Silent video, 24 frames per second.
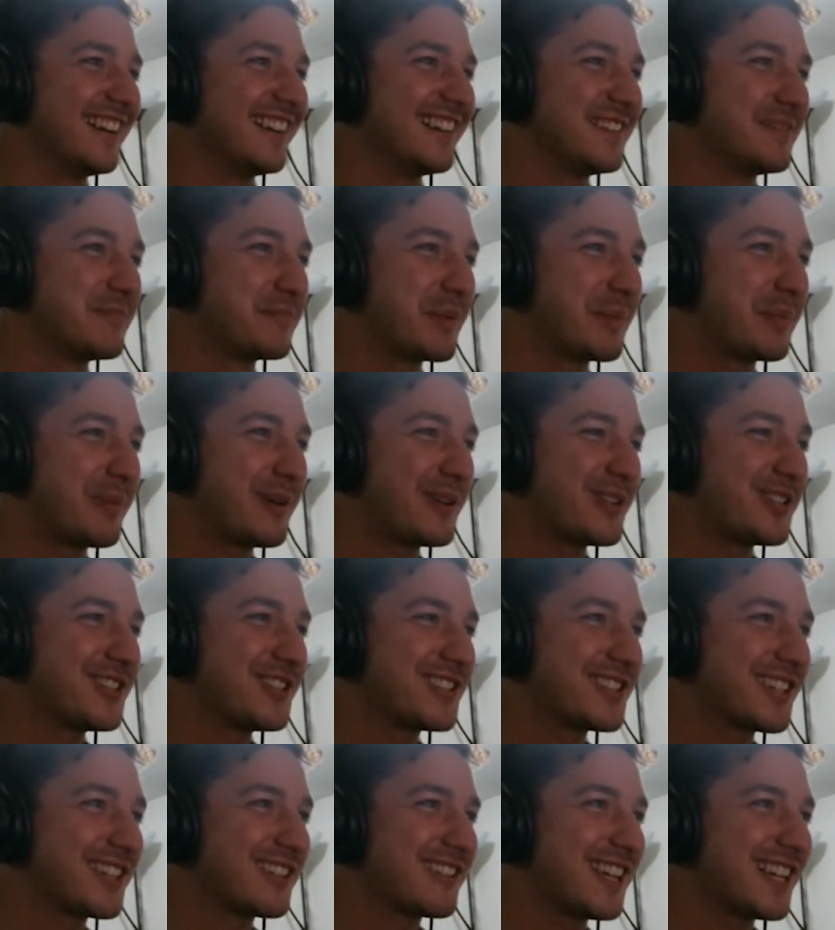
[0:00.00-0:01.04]
Proportions
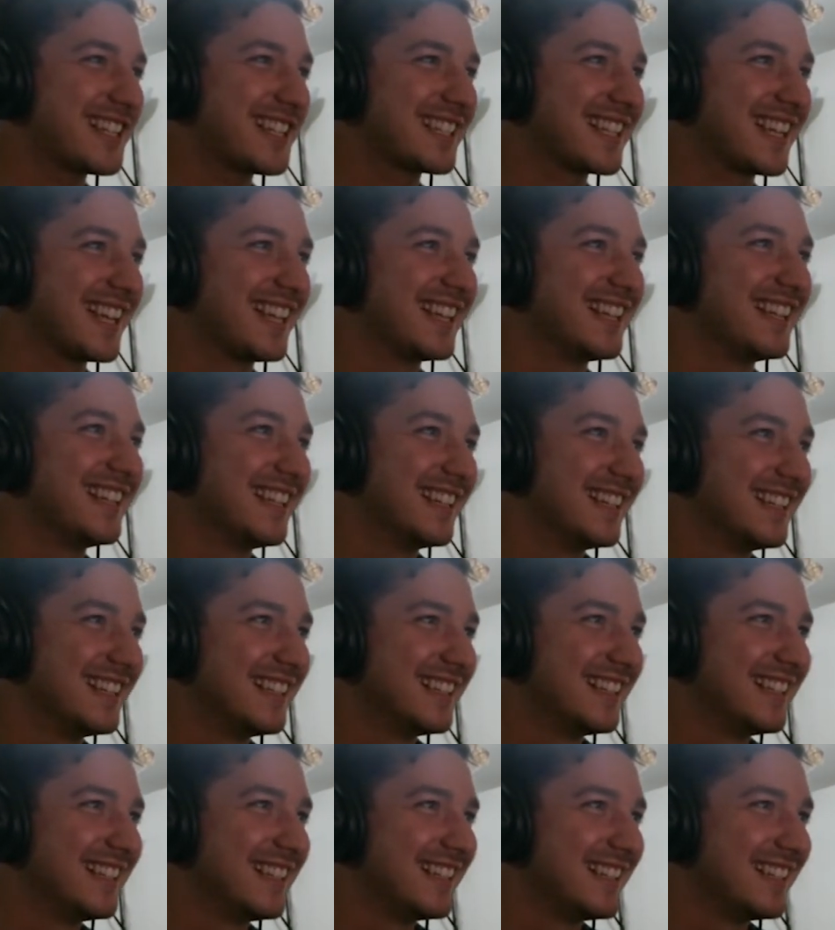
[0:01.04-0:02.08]
are correct again.
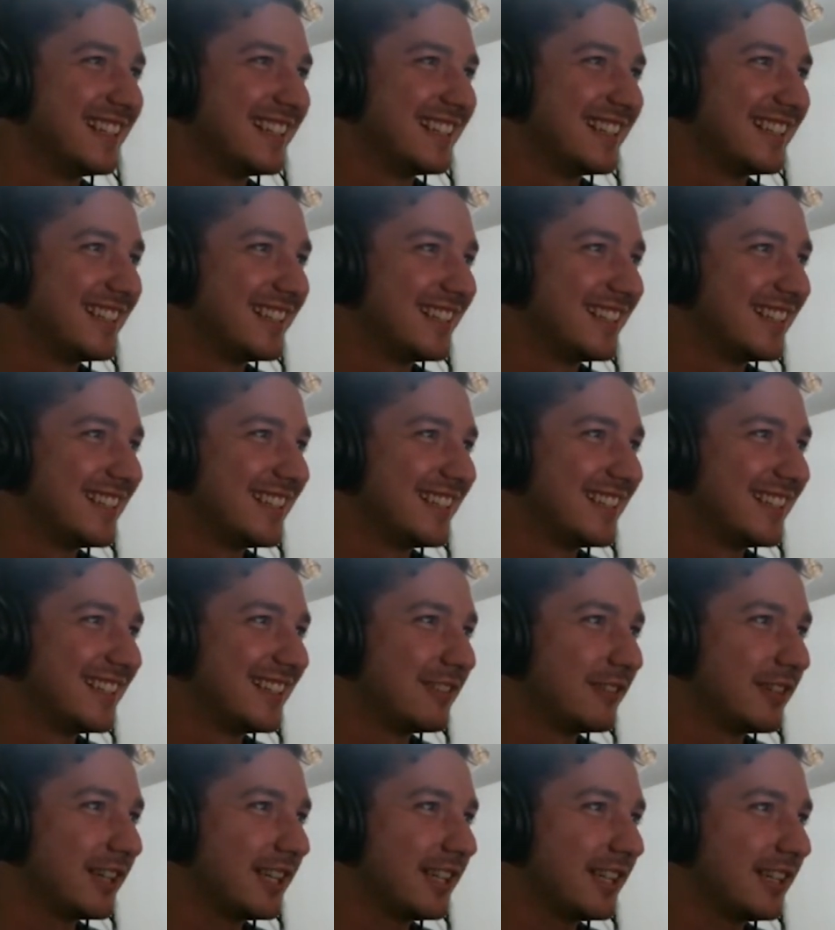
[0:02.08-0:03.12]

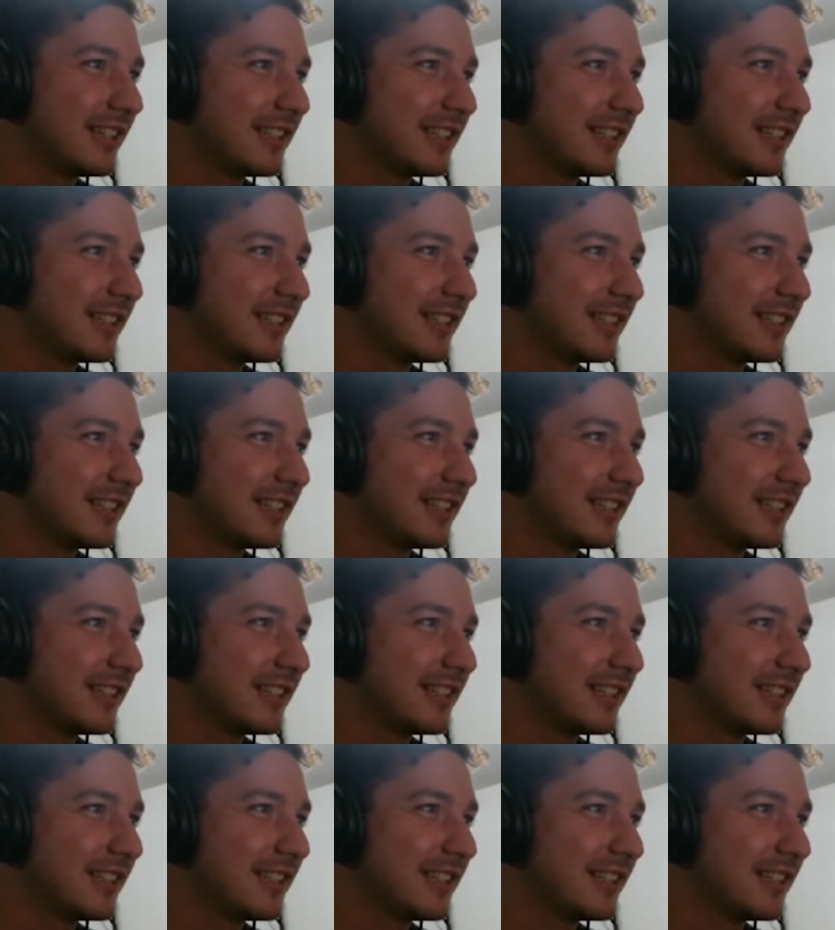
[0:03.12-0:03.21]
Wait.